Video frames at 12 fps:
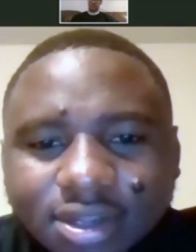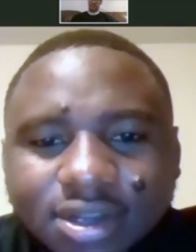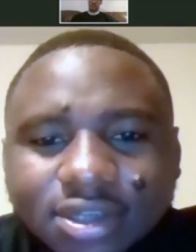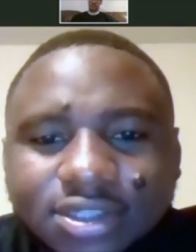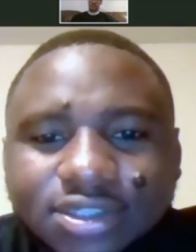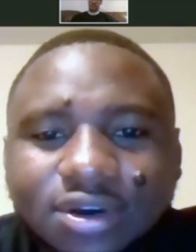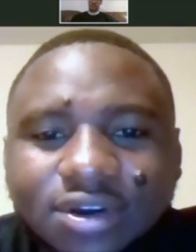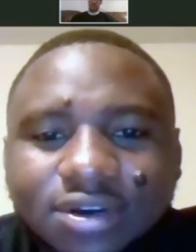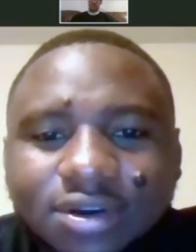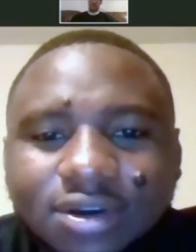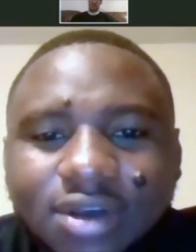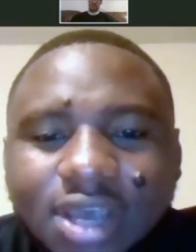
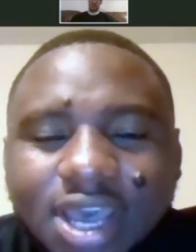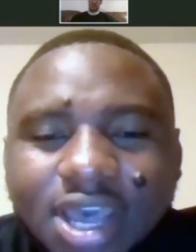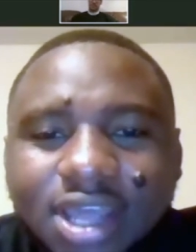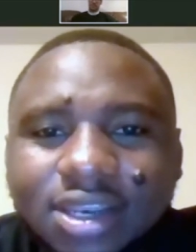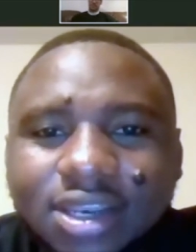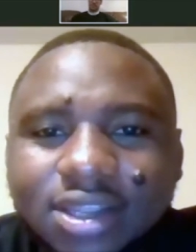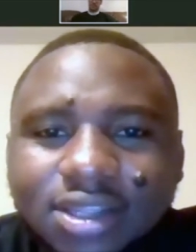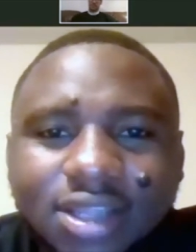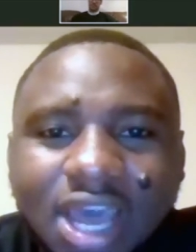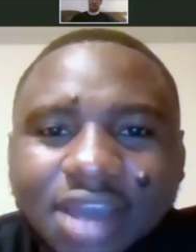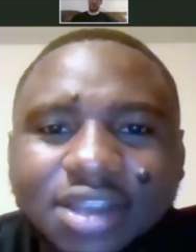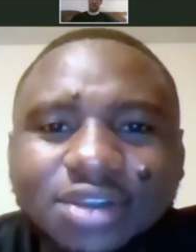So, and
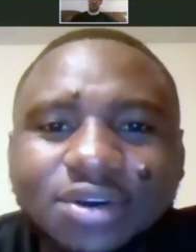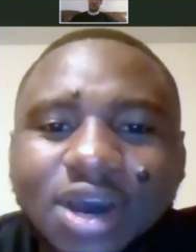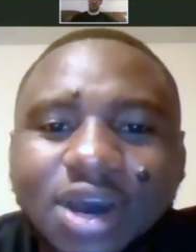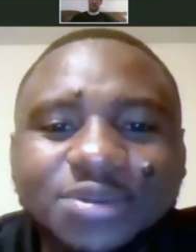I didn't know how